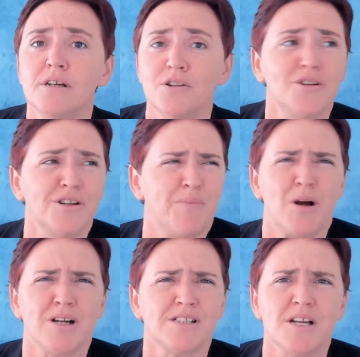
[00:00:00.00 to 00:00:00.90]
Look at
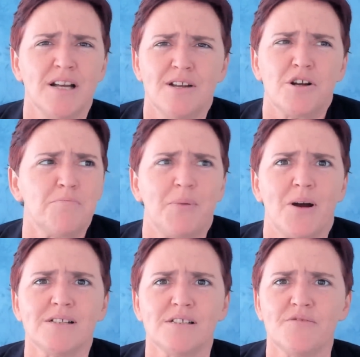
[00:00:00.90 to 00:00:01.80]
parts
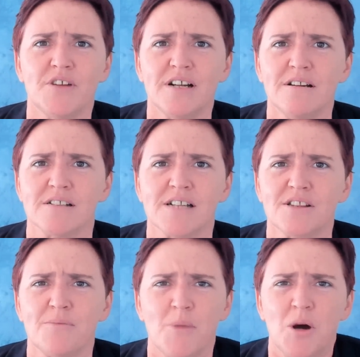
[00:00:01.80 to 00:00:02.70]
of England
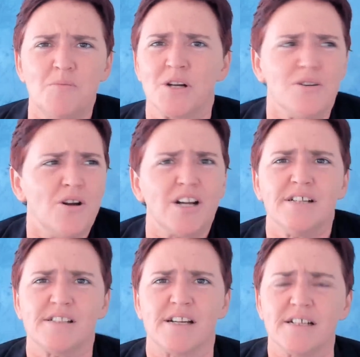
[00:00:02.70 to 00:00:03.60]
at the moment. Look
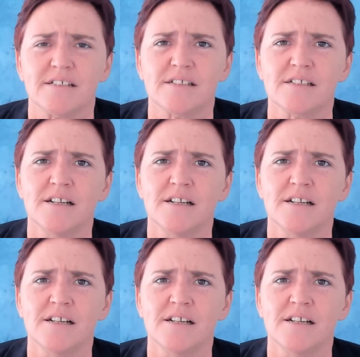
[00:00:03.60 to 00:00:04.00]
at it.